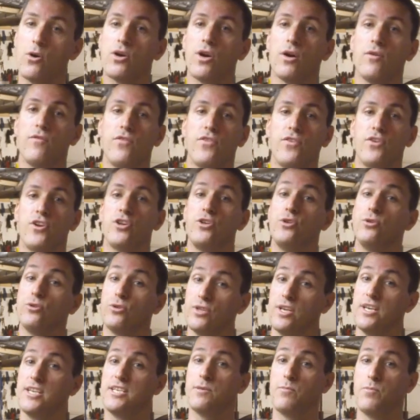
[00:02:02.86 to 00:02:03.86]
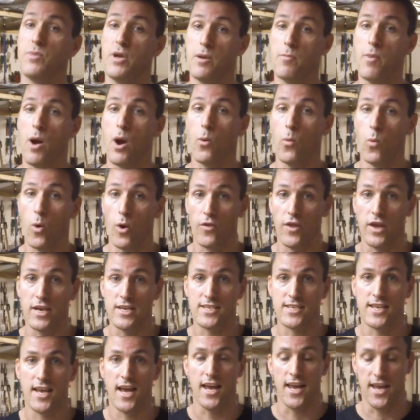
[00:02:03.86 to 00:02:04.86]
confident you'll need to be about what they
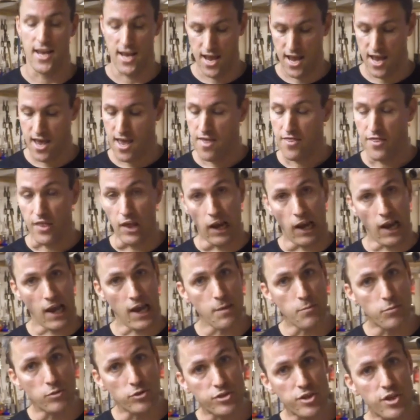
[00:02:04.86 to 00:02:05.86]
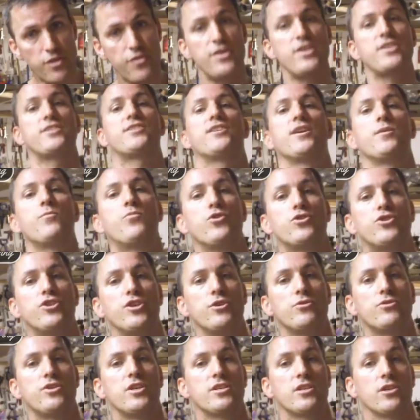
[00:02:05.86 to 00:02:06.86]
say. The labels that this thing
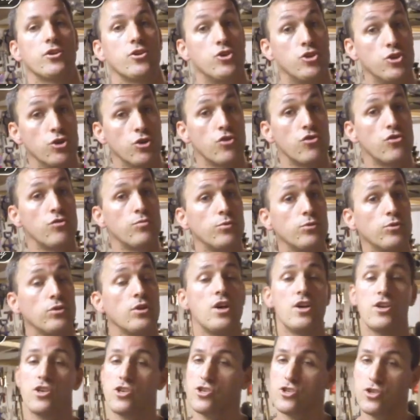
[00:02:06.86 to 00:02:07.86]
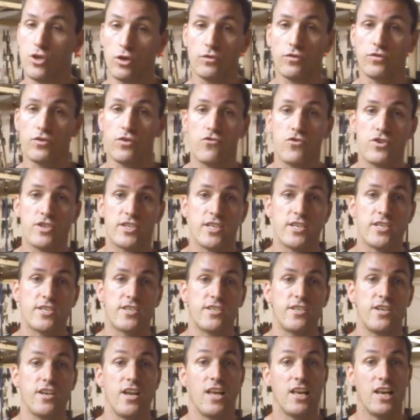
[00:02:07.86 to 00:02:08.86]
produces are durable, solvent
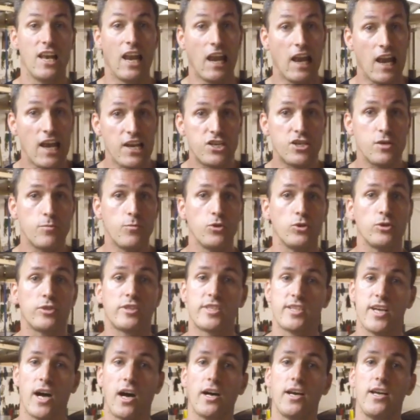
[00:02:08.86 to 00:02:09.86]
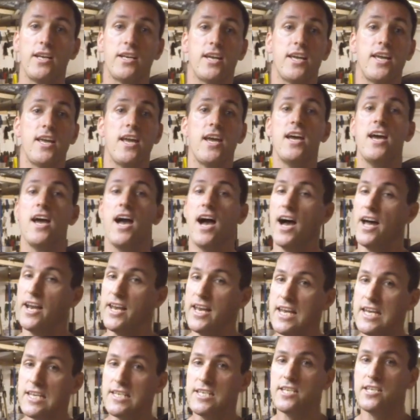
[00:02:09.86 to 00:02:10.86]
resistant, legible, tidy, and
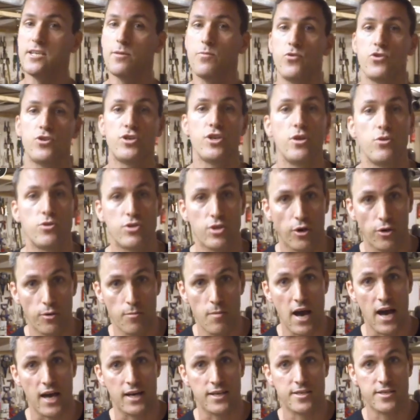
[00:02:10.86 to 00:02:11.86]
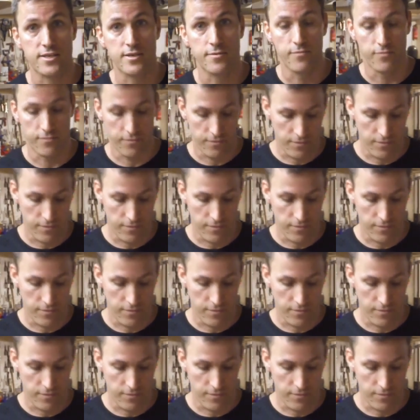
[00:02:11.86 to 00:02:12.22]
easy to produce en masse.